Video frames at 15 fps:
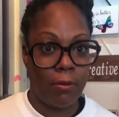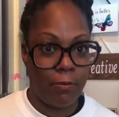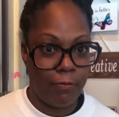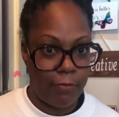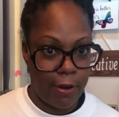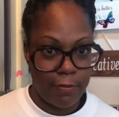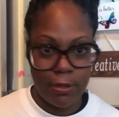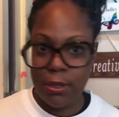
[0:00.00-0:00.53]

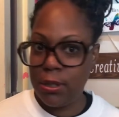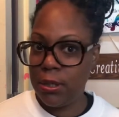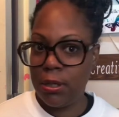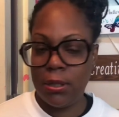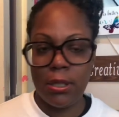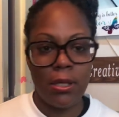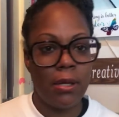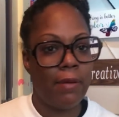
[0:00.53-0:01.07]
very
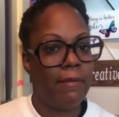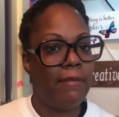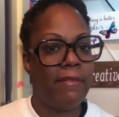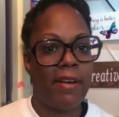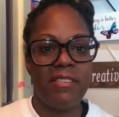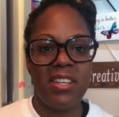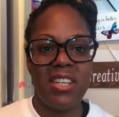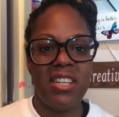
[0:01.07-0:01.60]
clearly,
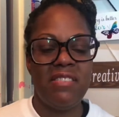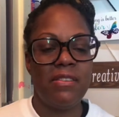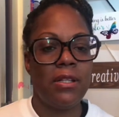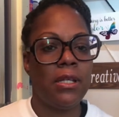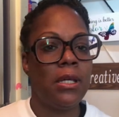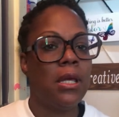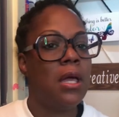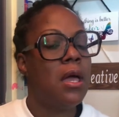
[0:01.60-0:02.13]
very
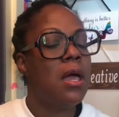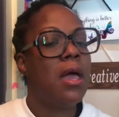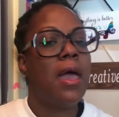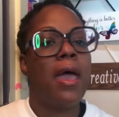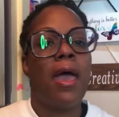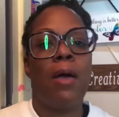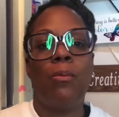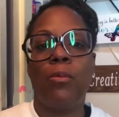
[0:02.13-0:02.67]
evenly,
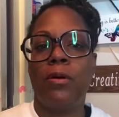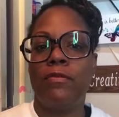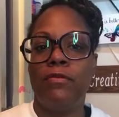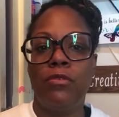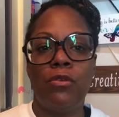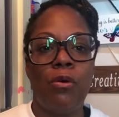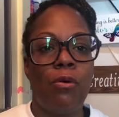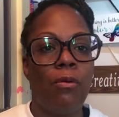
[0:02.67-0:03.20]
and with
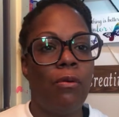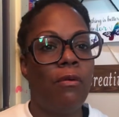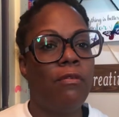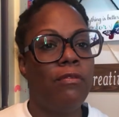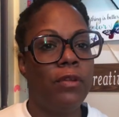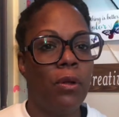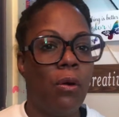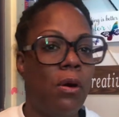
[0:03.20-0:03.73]
no
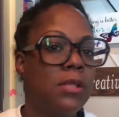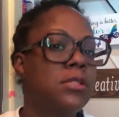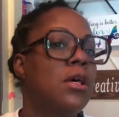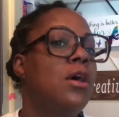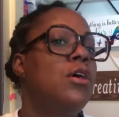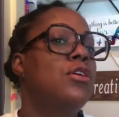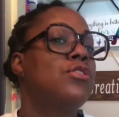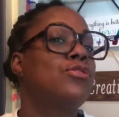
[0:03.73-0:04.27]
flaws.
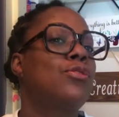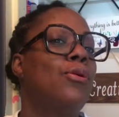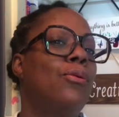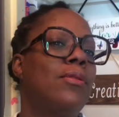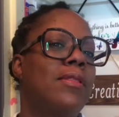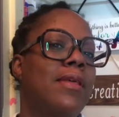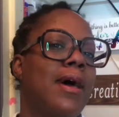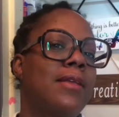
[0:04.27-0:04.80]

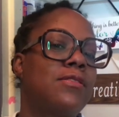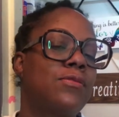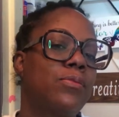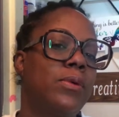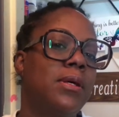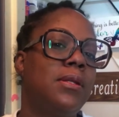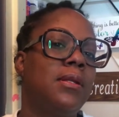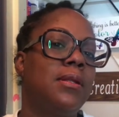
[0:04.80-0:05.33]
So that's
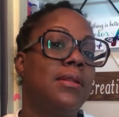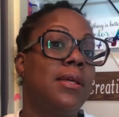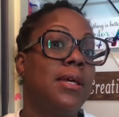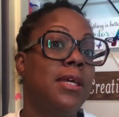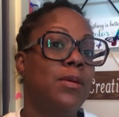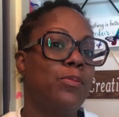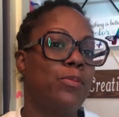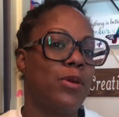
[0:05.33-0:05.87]
when the
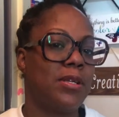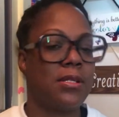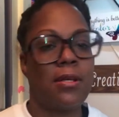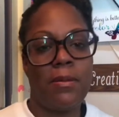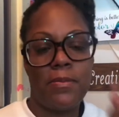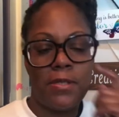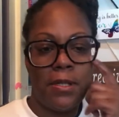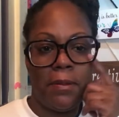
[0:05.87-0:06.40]
heat press
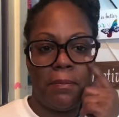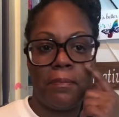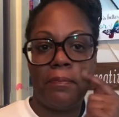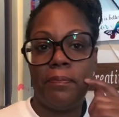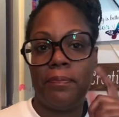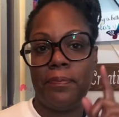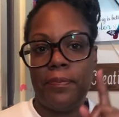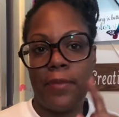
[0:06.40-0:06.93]
comes
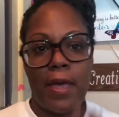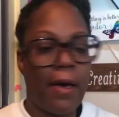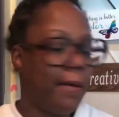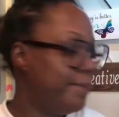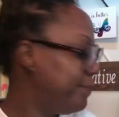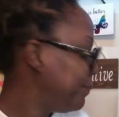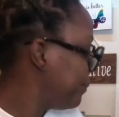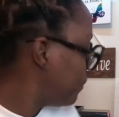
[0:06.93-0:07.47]
in. Now,
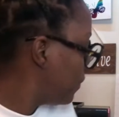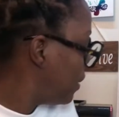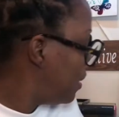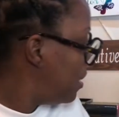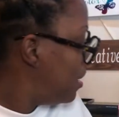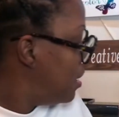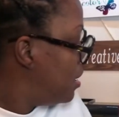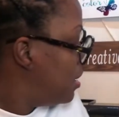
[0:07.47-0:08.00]

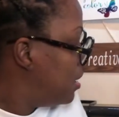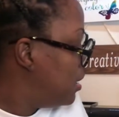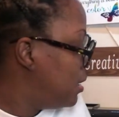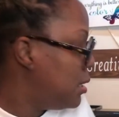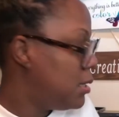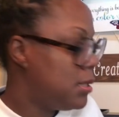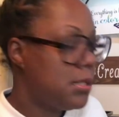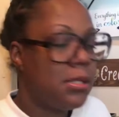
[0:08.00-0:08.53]

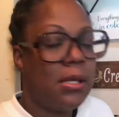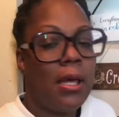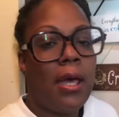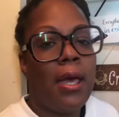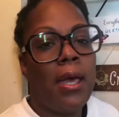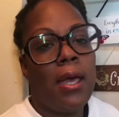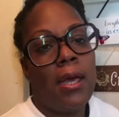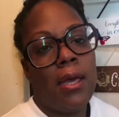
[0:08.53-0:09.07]
is
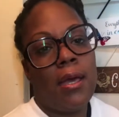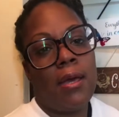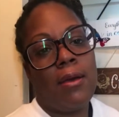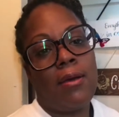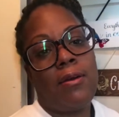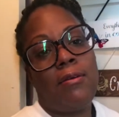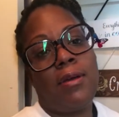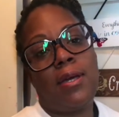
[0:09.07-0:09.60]
a
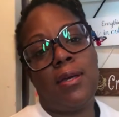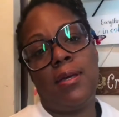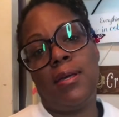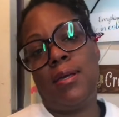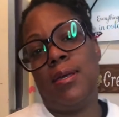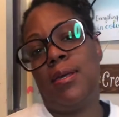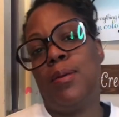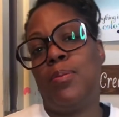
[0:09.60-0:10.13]
Cricut
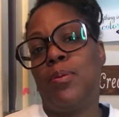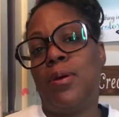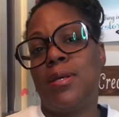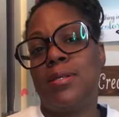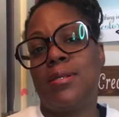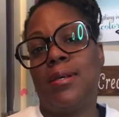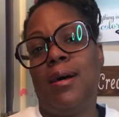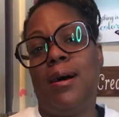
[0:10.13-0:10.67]
heat press
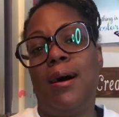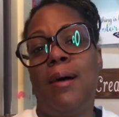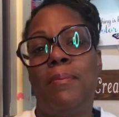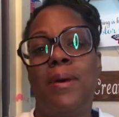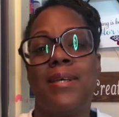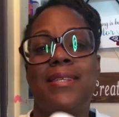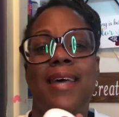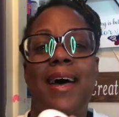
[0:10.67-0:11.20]
a
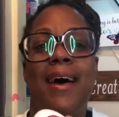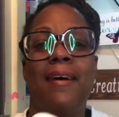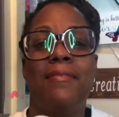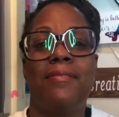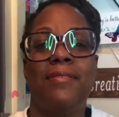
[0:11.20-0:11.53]
must-have?